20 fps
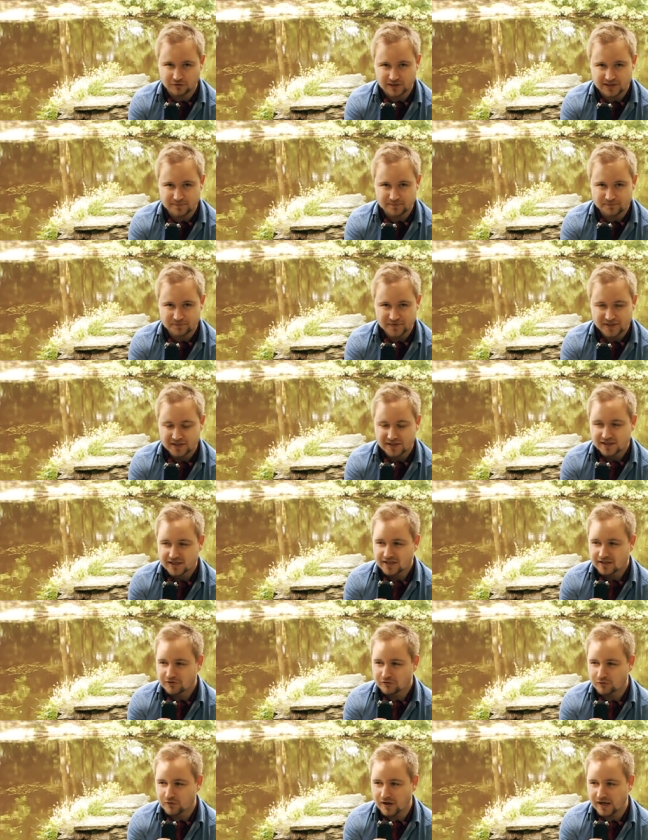cream,
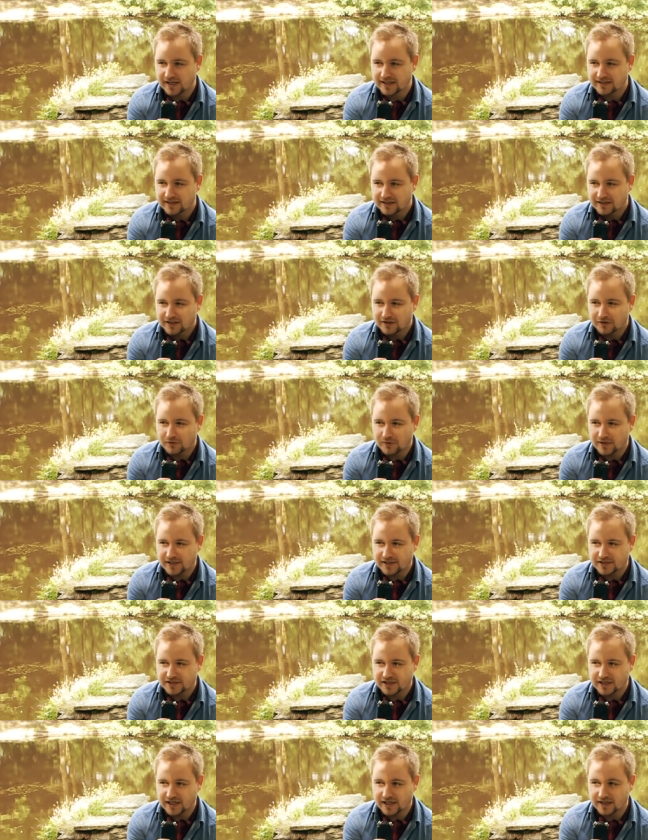right?
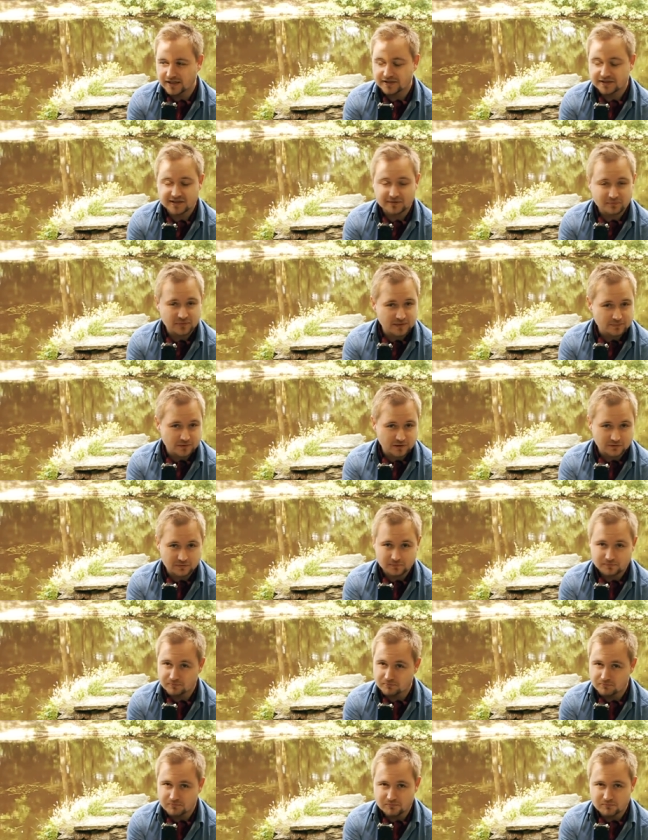Which uh, some
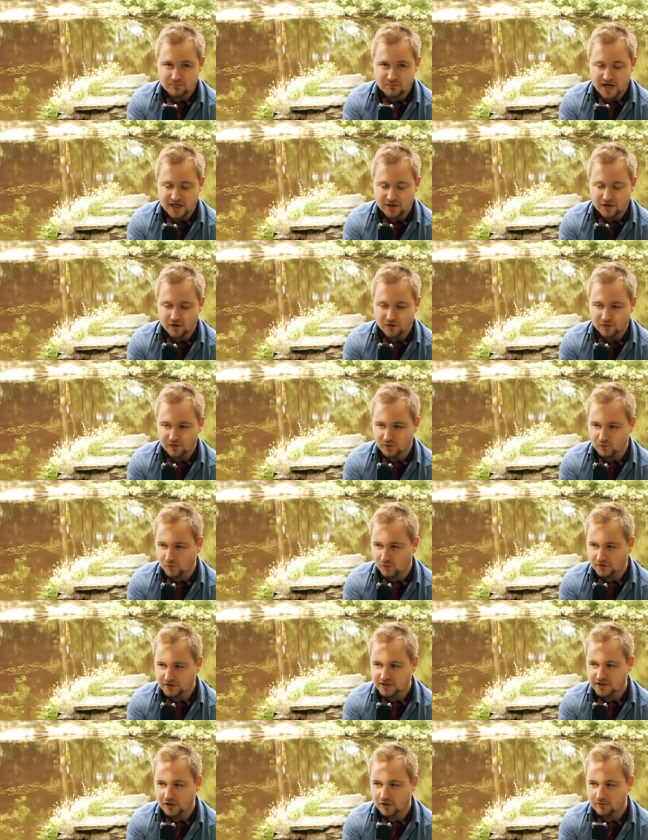people may not
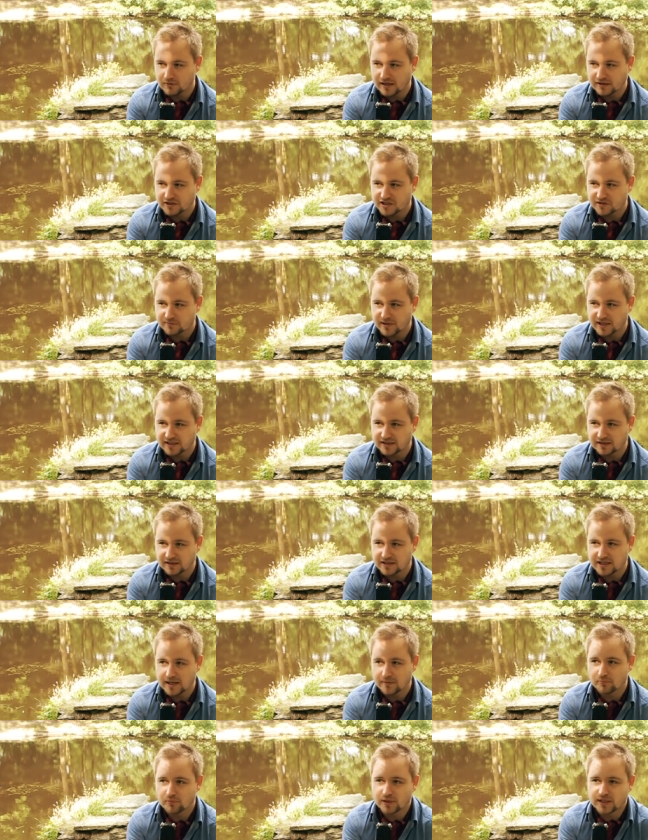want to go around smelling
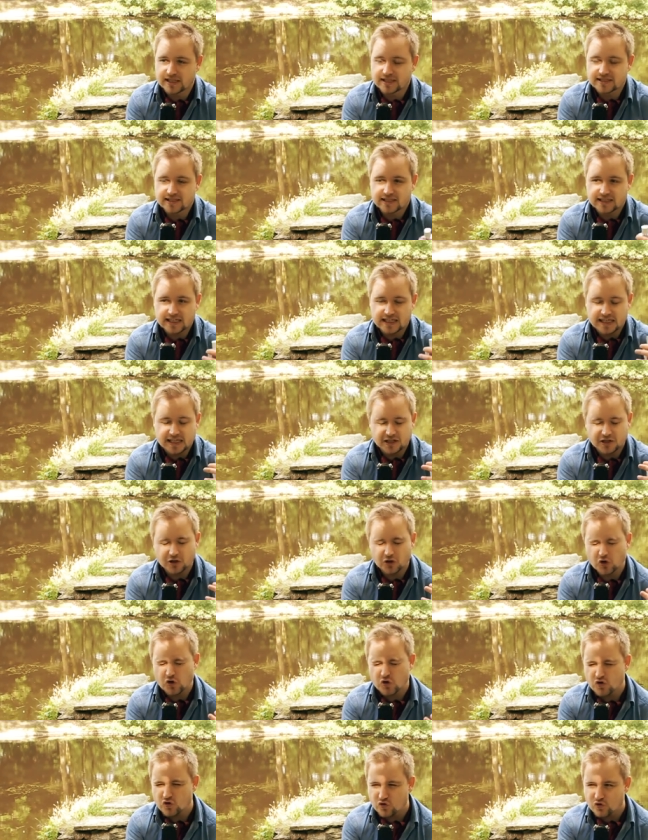like that, but it's
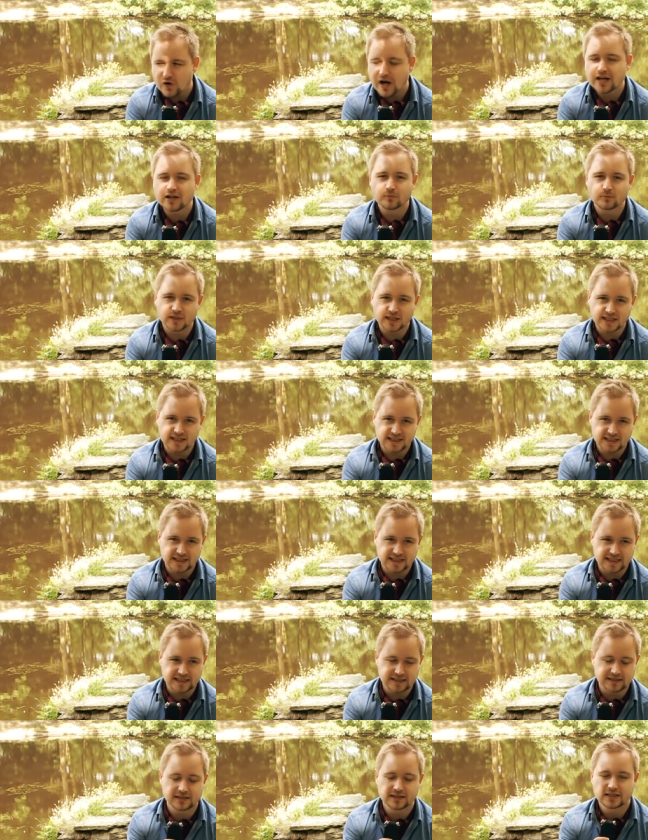incredibly
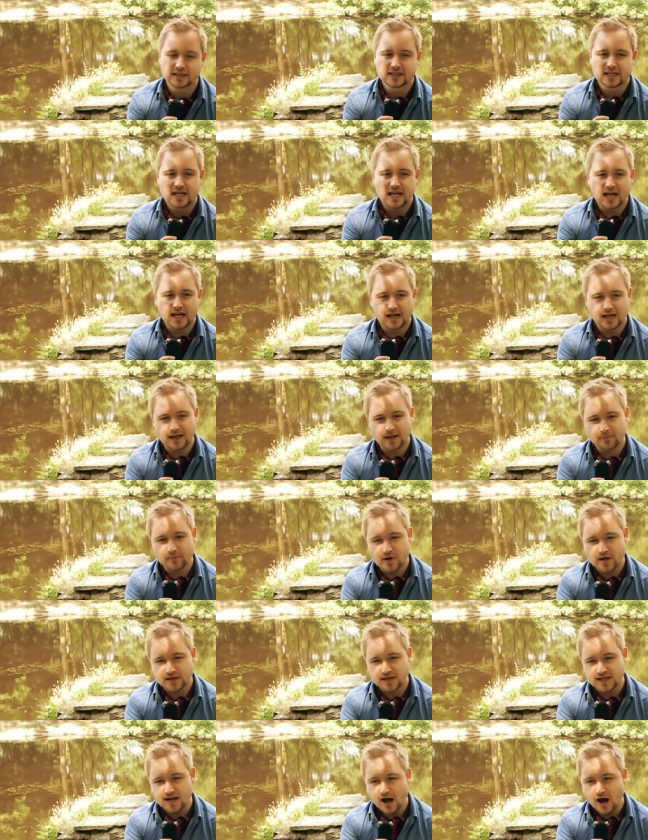clean.
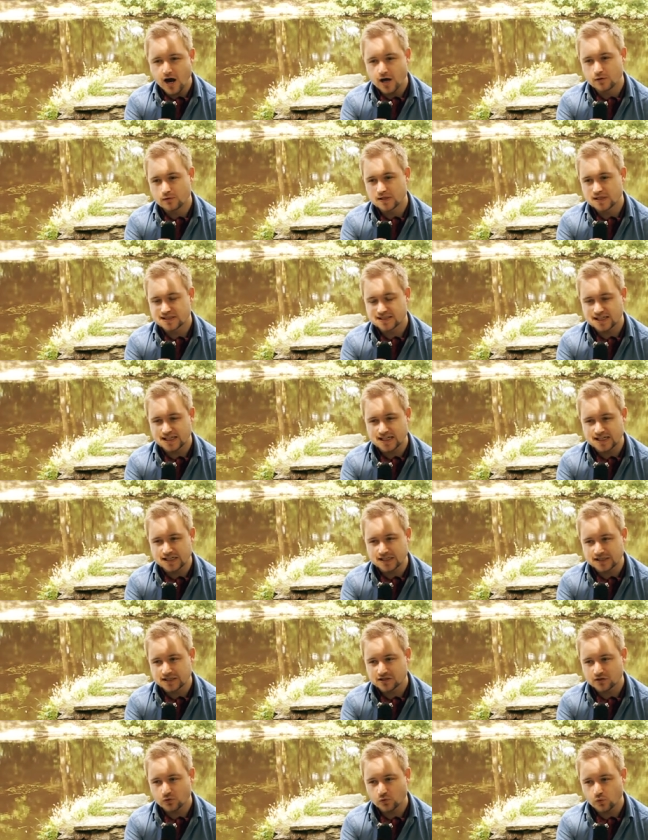Um, the iris
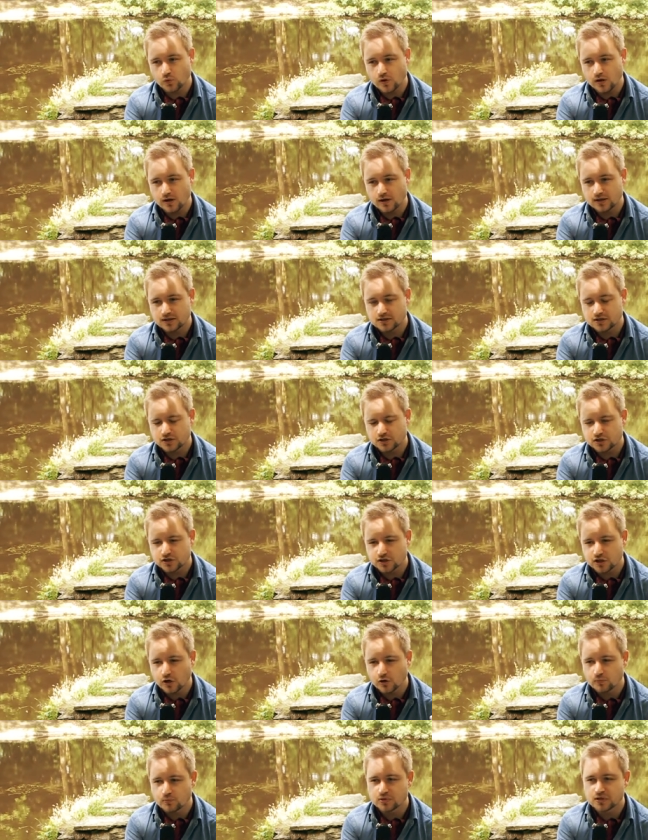is worked
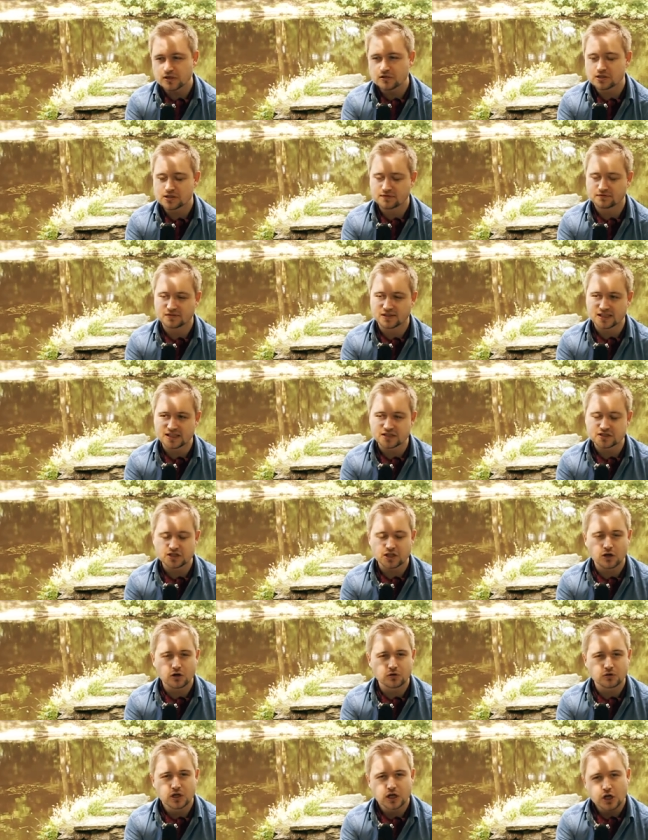so beautifully,
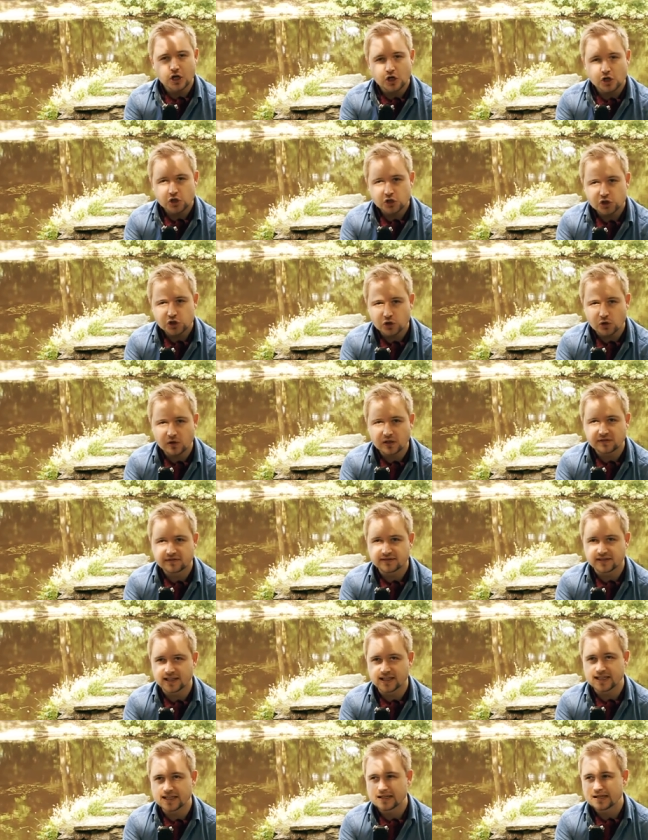so
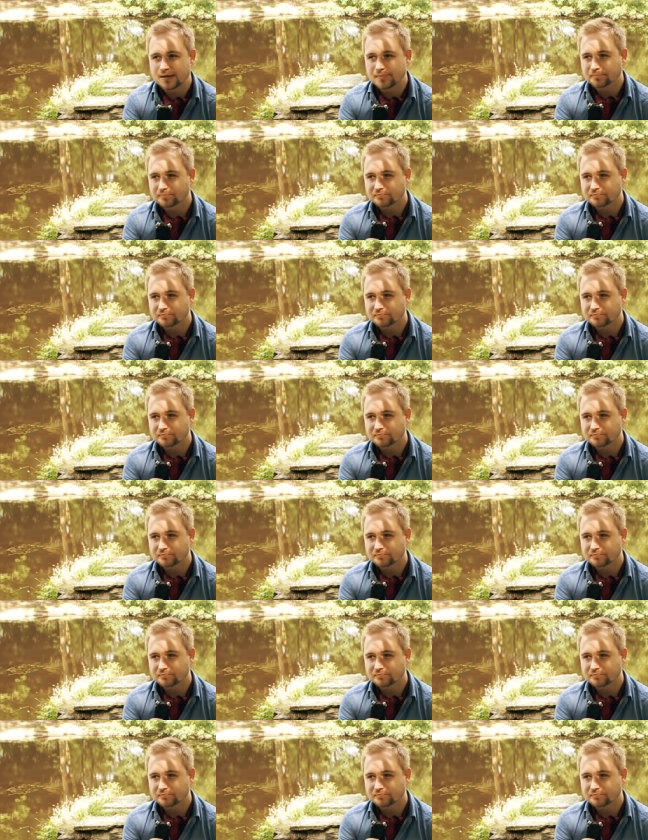joyfully